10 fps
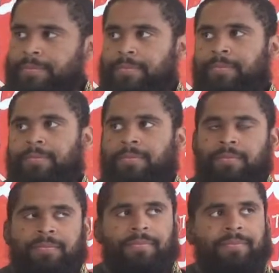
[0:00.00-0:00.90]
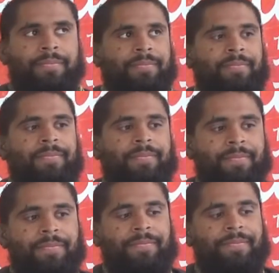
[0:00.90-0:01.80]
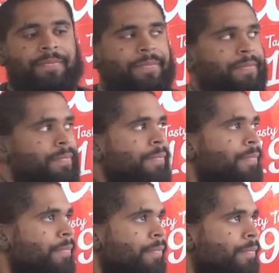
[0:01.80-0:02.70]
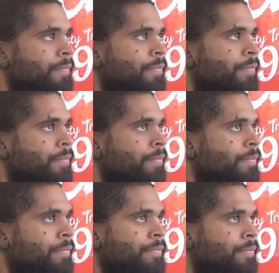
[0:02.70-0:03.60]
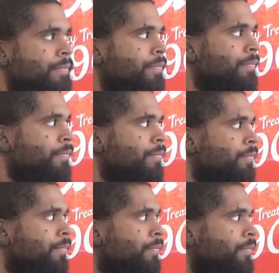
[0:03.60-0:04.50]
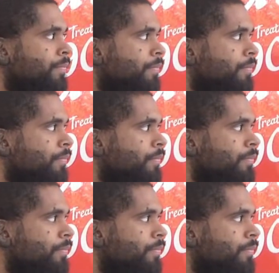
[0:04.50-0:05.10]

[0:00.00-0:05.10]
(not speaking)